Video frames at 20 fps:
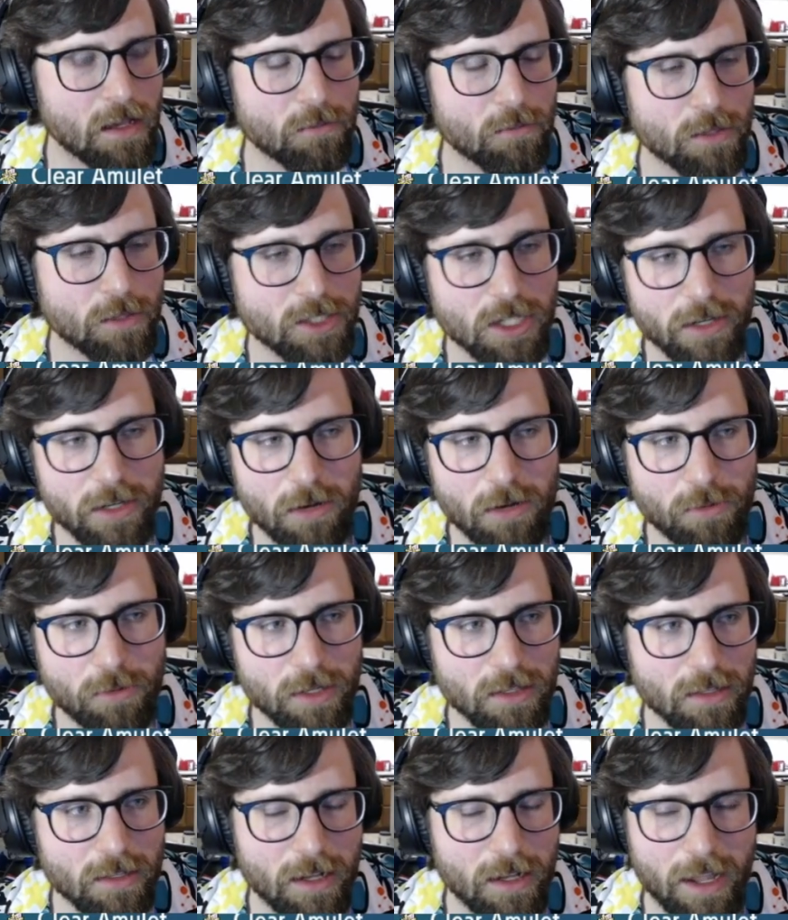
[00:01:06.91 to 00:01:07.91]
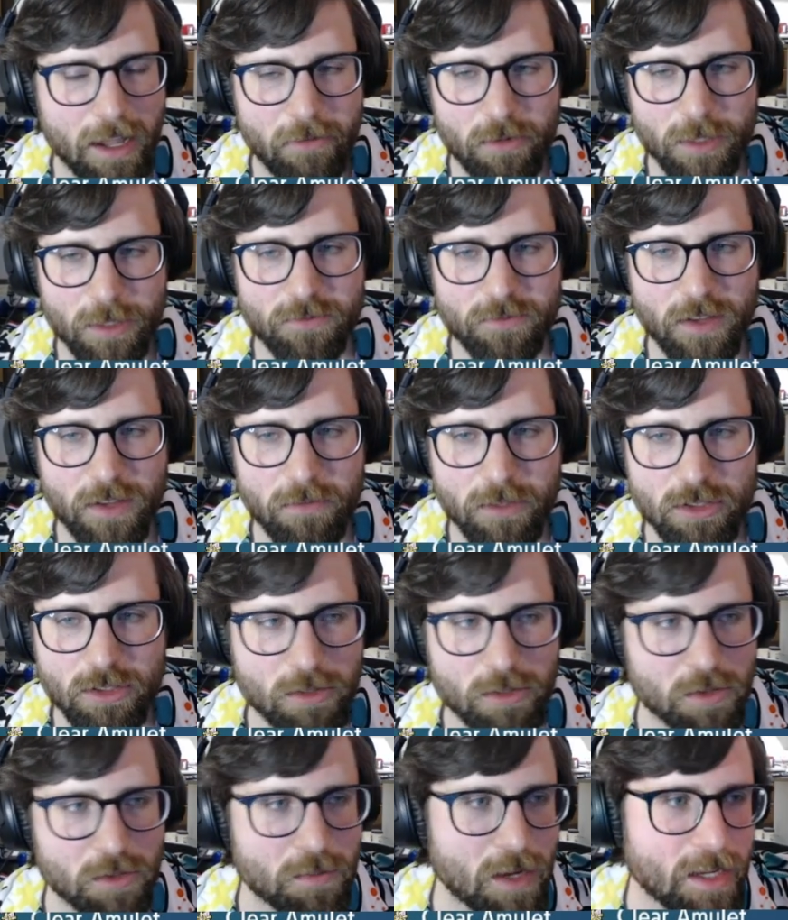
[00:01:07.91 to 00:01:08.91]
You start out with everybody's favorite
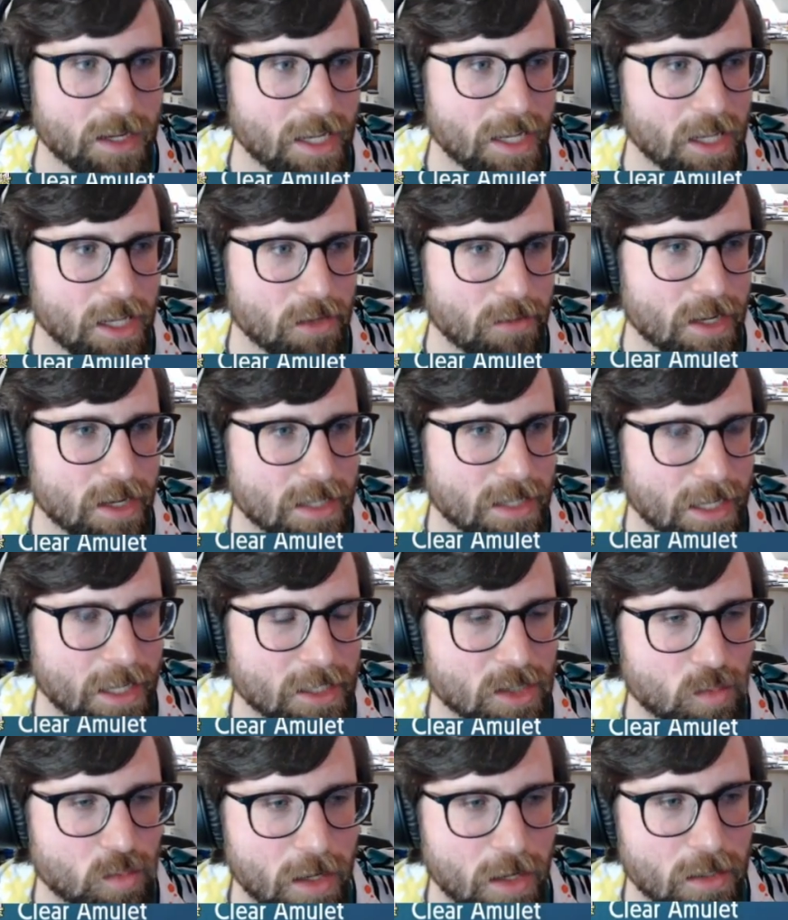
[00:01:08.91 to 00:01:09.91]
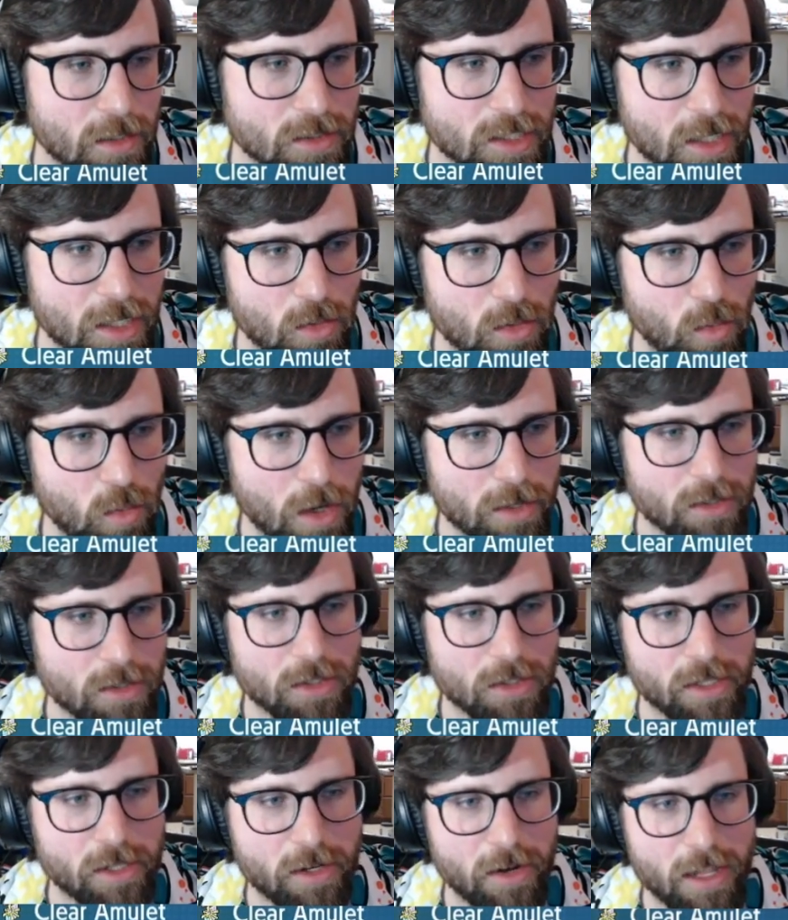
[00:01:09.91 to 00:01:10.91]
Trick Room on Calyrex Ice Rider, Terra Water,
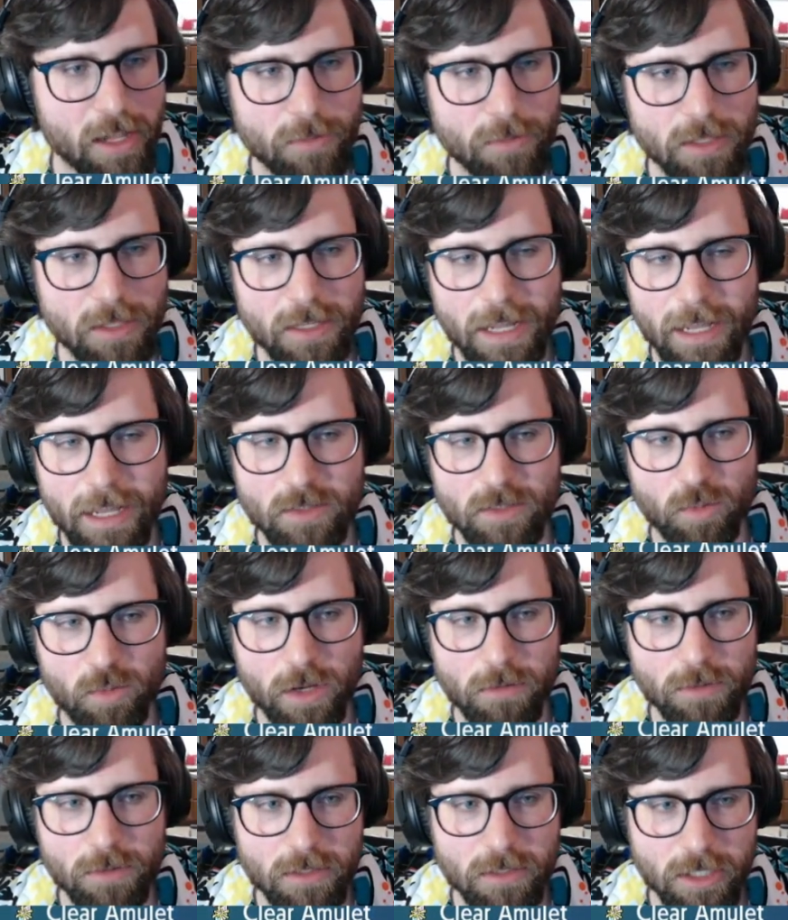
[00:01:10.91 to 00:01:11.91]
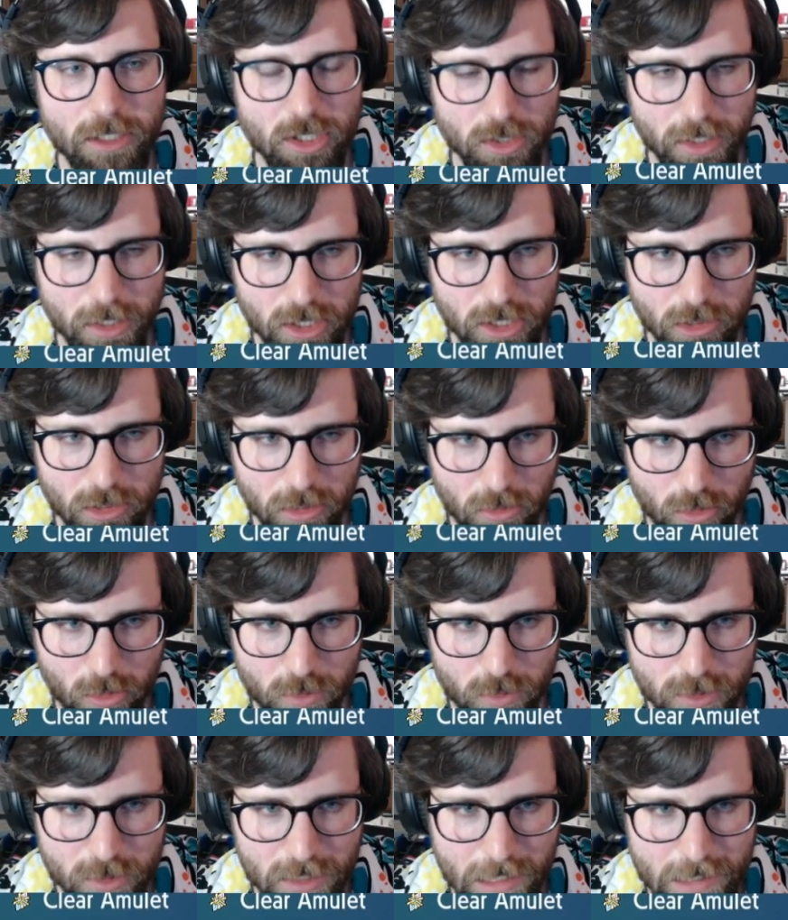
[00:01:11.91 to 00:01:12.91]
Clear, Amulet as one with Glacial Lance, Trick Room,
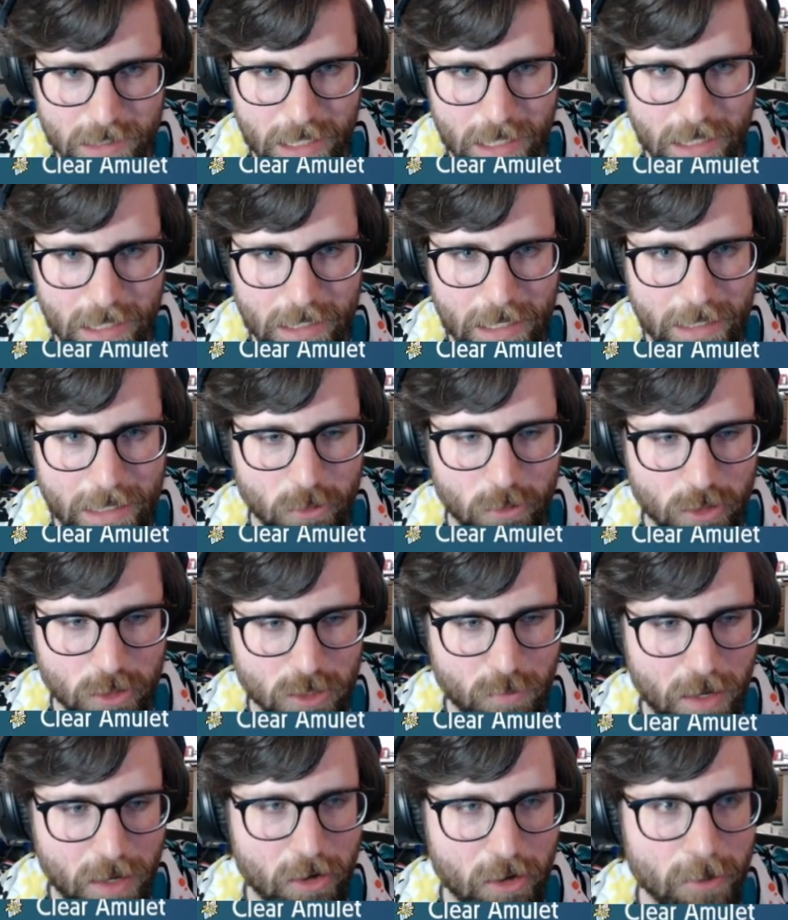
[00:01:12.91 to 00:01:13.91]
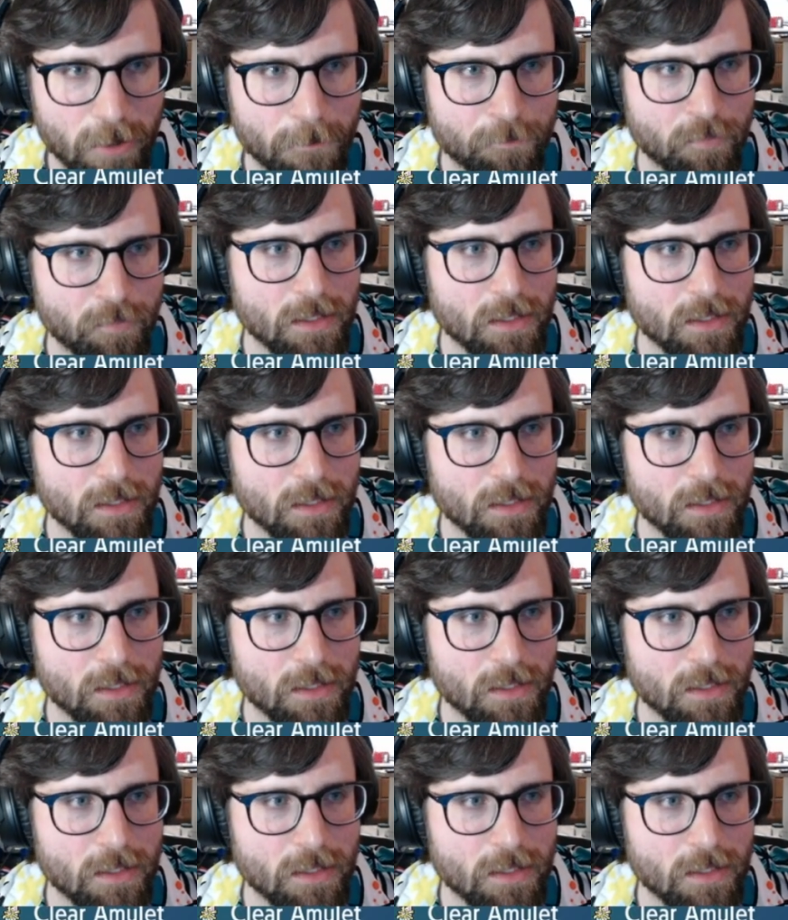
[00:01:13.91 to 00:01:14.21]
Protect, and High Horsepower.